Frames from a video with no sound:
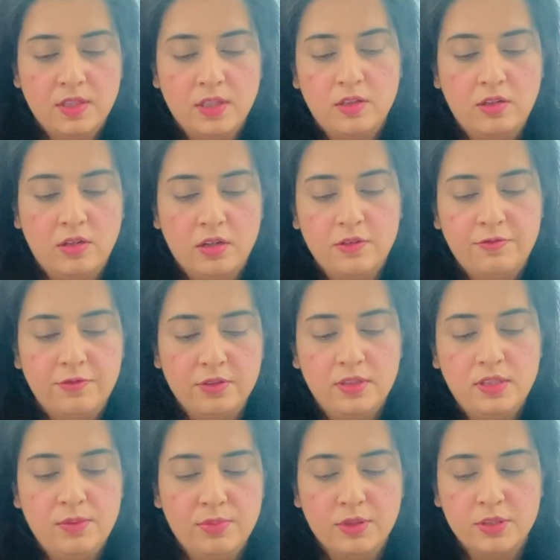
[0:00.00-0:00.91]
A card for
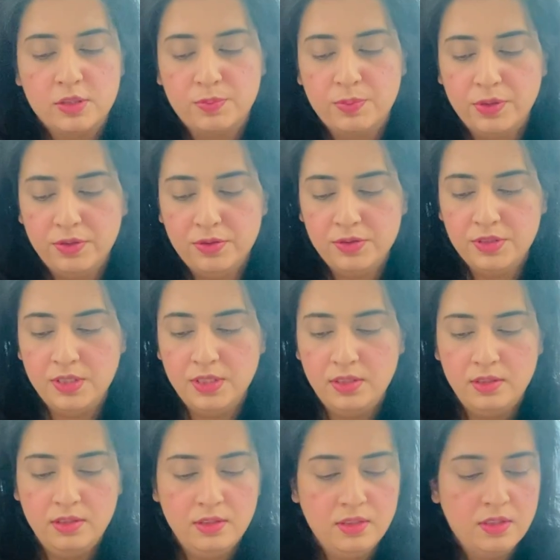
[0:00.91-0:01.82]
Libra's
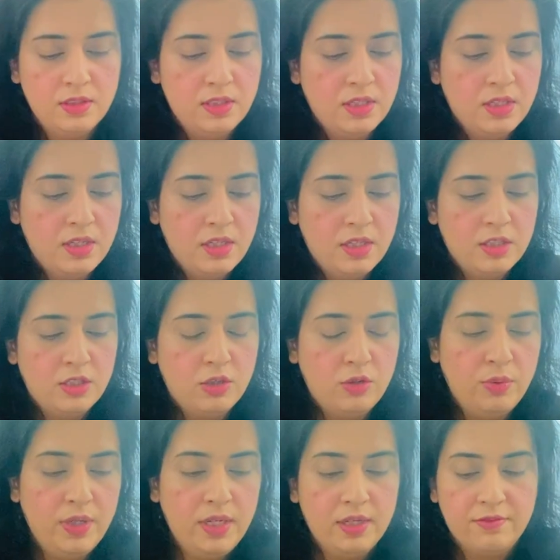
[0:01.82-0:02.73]
person. The
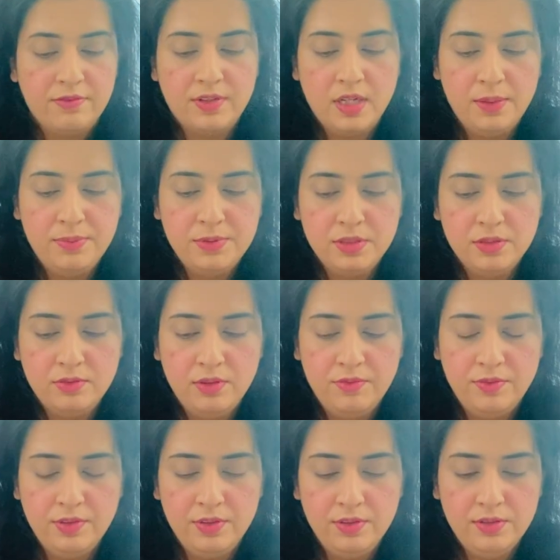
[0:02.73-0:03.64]
Queen of Cups in
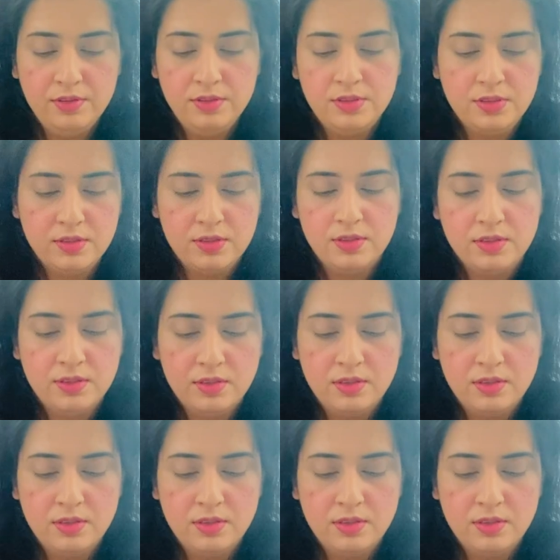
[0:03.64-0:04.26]
reverse.